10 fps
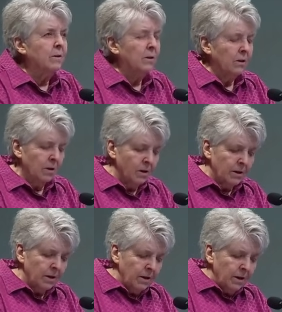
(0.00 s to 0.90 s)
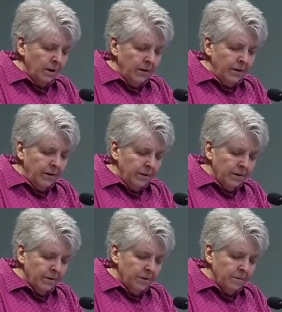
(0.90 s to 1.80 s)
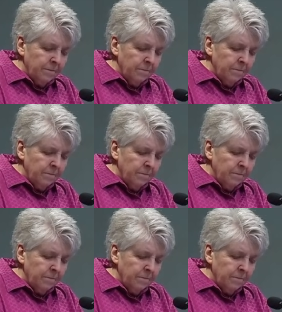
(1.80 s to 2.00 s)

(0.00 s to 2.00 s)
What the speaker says: No one is speaking in this clip.